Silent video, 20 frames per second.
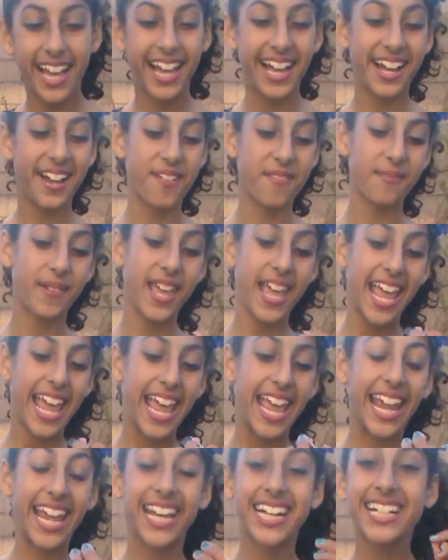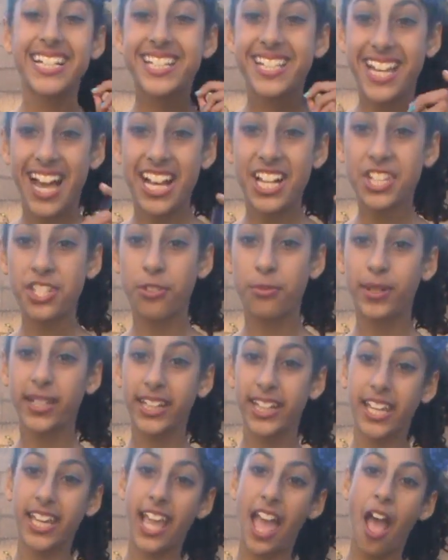And it does
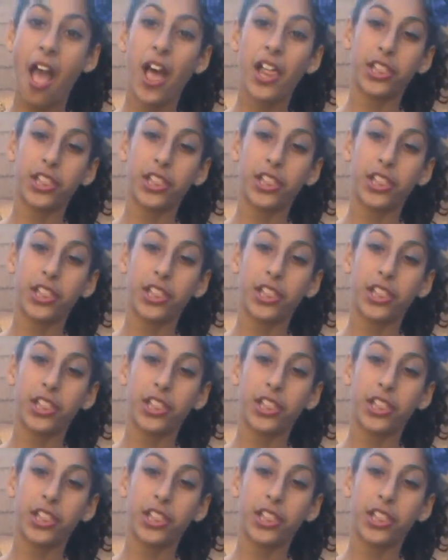really